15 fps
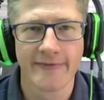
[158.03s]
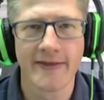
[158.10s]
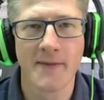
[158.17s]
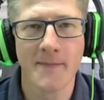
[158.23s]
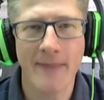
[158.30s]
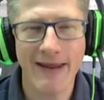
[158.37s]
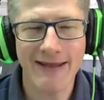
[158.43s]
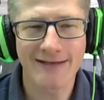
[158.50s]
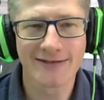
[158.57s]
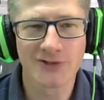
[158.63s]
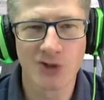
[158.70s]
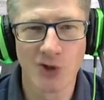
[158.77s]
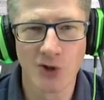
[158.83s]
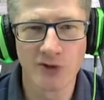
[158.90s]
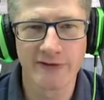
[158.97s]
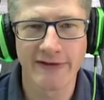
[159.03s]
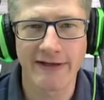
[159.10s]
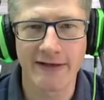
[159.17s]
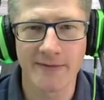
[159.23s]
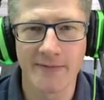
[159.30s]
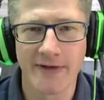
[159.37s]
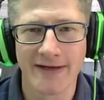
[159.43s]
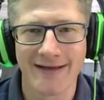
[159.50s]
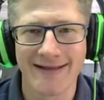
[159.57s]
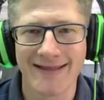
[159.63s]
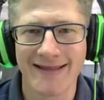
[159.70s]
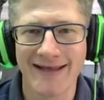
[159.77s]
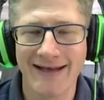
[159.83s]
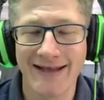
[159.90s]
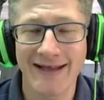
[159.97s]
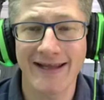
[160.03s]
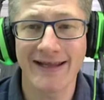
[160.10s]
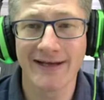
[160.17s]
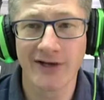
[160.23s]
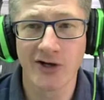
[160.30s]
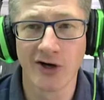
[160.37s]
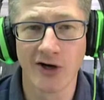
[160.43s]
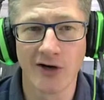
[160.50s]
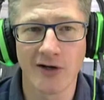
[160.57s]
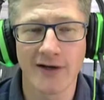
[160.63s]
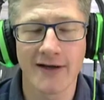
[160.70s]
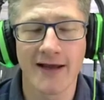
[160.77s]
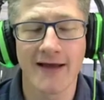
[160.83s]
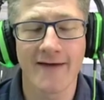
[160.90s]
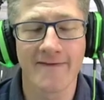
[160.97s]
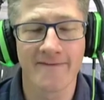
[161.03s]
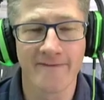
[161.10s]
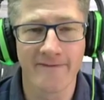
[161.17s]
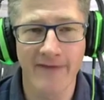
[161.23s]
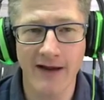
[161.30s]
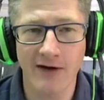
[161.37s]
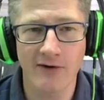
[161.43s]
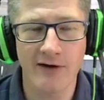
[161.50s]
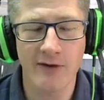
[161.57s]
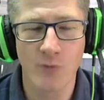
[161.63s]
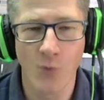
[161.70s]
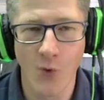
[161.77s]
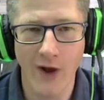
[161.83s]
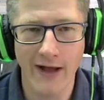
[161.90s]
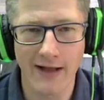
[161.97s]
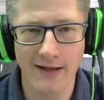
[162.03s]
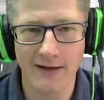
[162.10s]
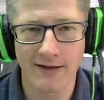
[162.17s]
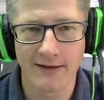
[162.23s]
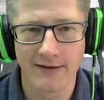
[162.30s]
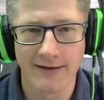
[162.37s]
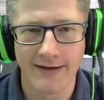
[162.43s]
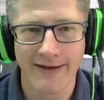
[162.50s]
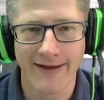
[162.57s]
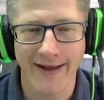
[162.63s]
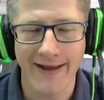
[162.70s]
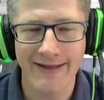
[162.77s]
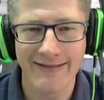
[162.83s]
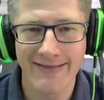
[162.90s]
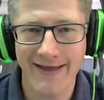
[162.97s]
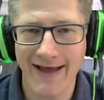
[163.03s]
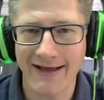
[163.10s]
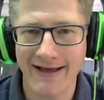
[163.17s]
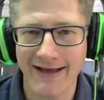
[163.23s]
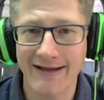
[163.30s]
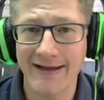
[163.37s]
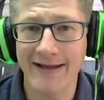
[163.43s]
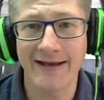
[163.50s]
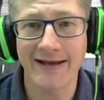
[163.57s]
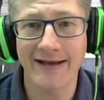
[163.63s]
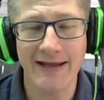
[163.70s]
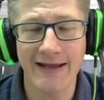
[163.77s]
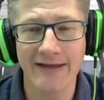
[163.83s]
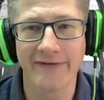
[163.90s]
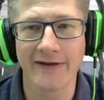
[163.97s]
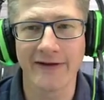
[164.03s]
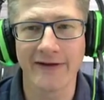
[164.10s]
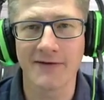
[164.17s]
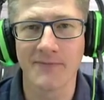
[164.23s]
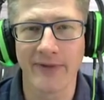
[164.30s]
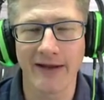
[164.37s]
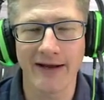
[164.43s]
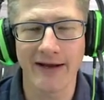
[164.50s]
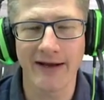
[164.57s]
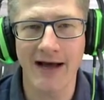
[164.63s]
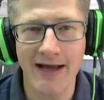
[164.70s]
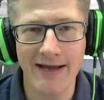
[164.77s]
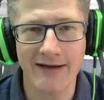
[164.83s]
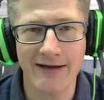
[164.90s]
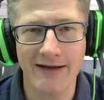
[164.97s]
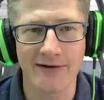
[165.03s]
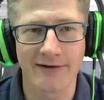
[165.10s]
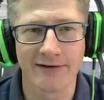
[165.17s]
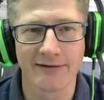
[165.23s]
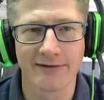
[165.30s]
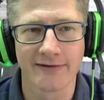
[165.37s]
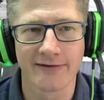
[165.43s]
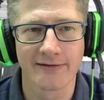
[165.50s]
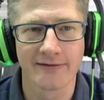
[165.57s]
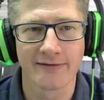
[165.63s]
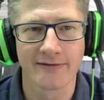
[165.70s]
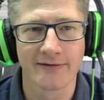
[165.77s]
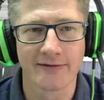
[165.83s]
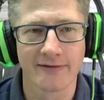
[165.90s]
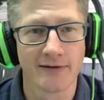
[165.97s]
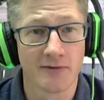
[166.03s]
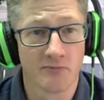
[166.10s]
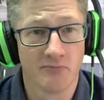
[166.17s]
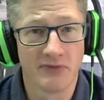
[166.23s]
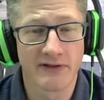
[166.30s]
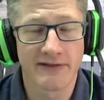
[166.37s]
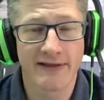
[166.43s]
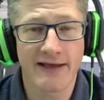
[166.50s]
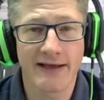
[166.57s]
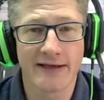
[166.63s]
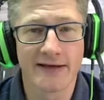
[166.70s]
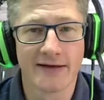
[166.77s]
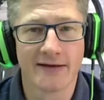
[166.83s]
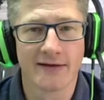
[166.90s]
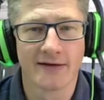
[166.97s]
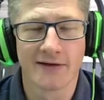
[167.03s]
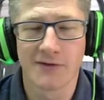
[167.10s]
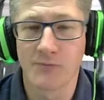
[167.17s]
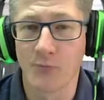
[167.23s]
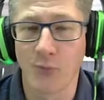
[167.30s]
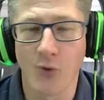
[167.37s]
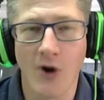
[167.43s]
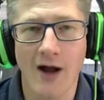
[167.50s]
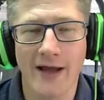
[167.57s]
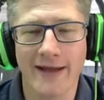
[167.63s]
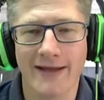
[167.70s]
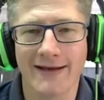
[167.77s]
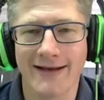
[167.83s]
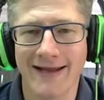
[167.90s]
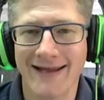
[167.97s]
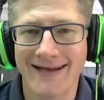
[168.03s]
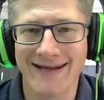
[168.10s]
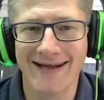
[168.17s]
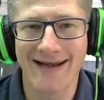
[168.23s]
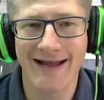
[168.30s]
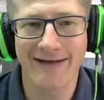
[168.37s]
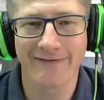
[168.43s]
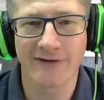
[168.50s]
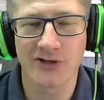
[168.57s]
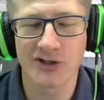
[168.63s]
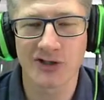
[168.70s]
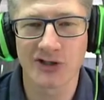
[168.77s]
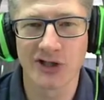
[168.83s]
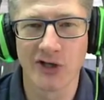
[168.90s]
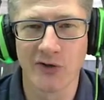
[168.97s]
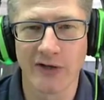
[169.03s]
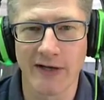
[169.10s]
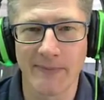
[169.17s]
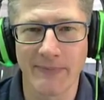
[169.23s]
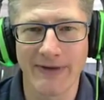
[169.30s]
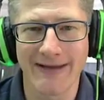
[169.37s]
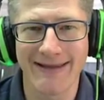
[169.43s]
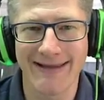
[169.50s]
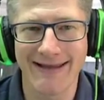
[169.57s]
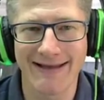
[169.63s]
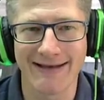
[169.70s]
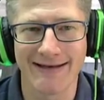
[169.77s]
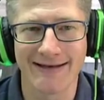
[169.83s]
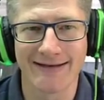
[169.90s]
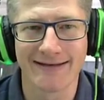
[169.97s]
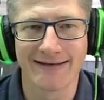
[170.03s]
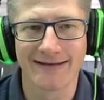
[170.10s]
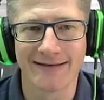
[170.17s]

The man told him that it had gone very well and that he had even been hired. But then Bryan had never showed up again.